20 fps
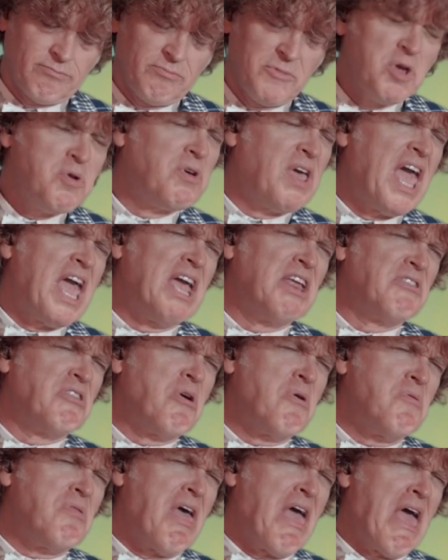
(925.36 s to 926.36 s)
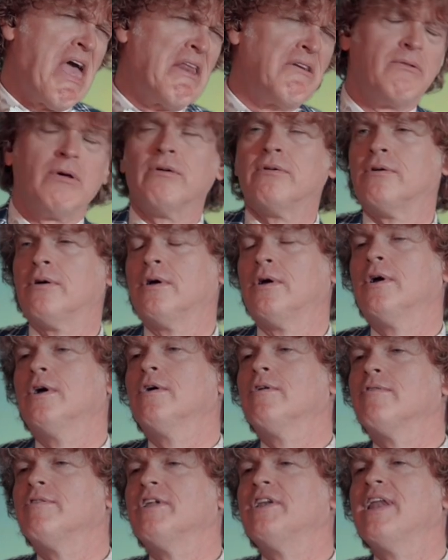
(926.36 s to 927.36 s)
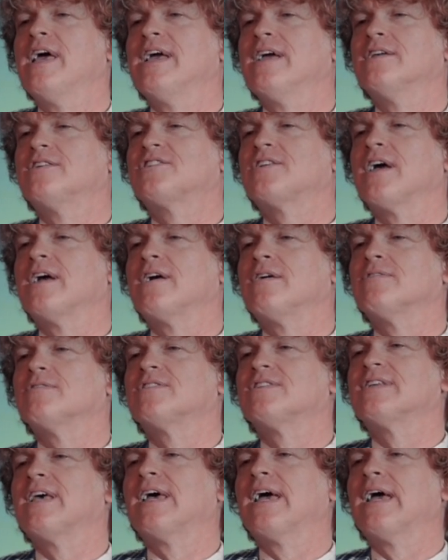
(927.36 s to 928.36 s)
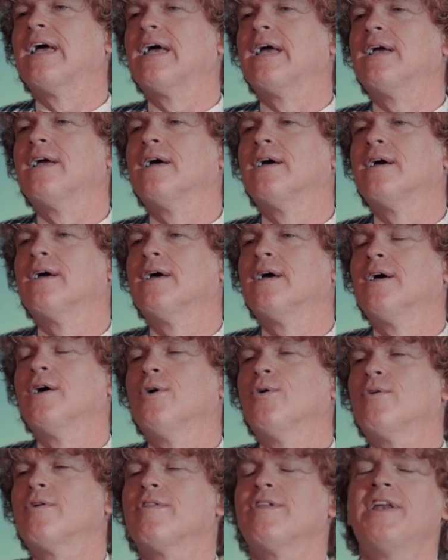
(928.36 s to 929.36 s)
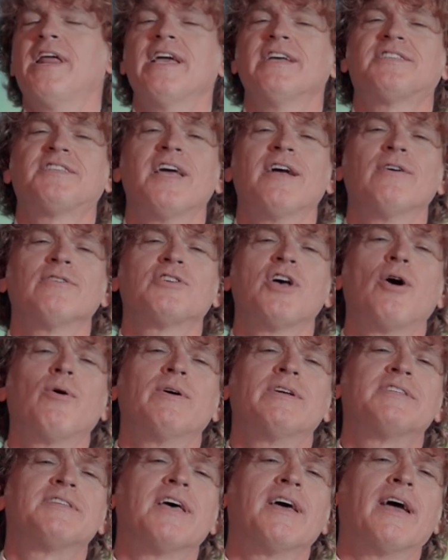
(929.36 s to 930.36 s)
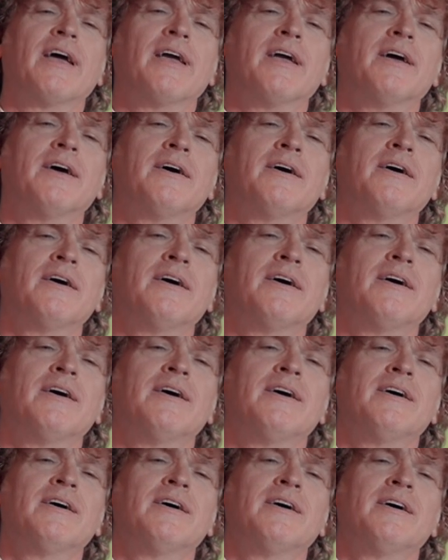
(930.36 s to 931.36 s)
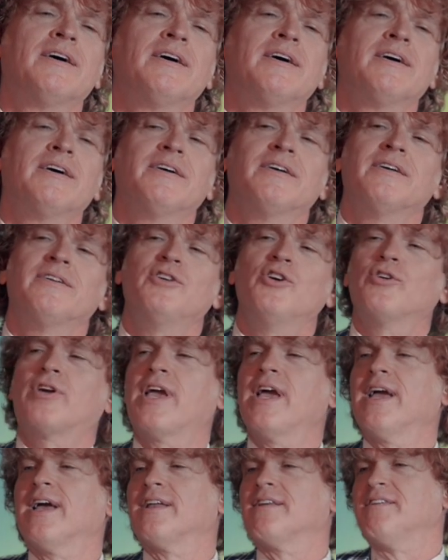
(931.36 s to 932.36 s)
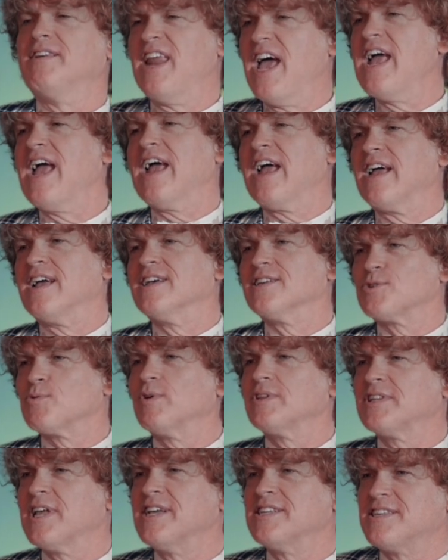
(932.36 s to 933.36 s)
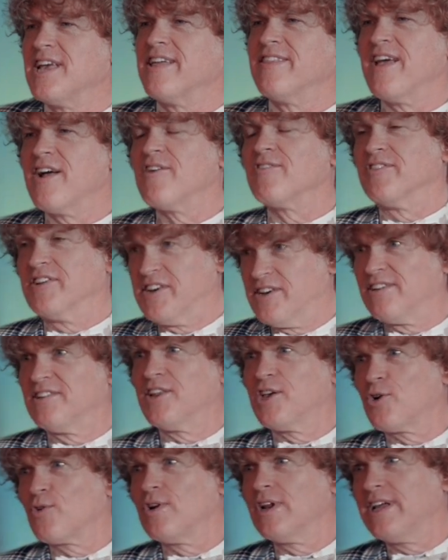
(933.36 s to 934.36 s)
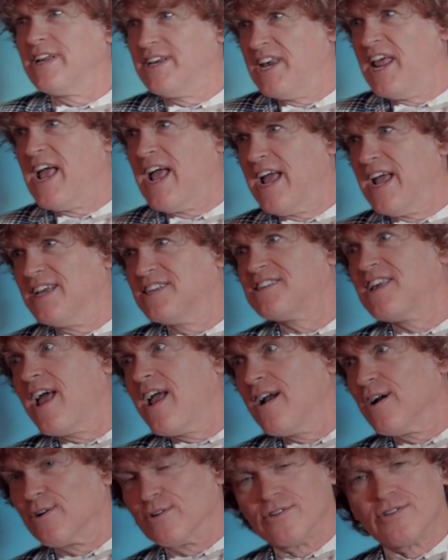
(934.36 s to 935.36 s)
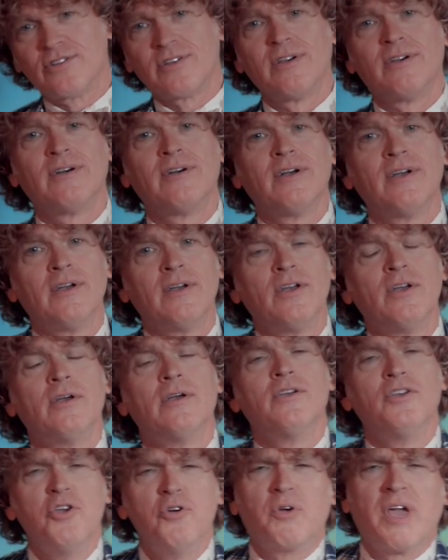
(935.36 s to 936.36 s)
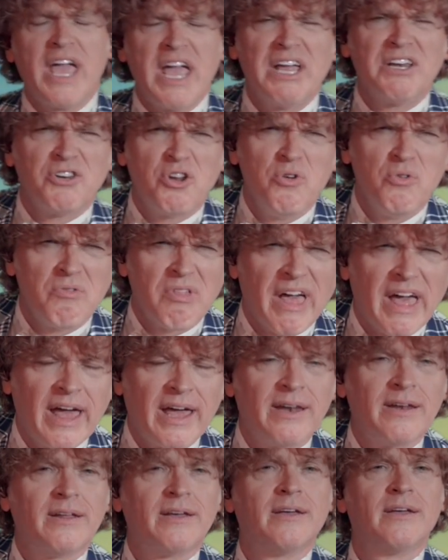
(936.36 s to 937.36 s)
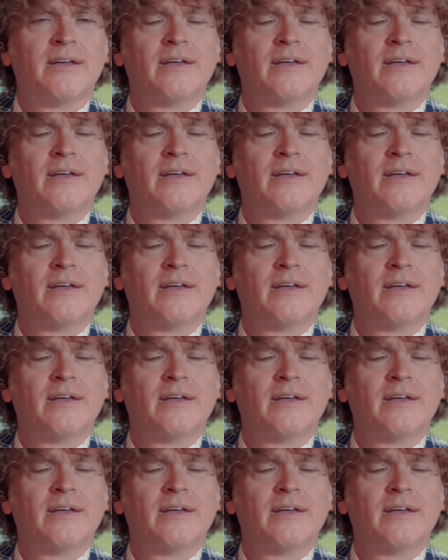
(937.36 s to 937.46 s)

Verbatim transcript: you can't do that the naysayers say what do the naysayers always say you can't nay is what they say they're literally naysayers mm you can't do that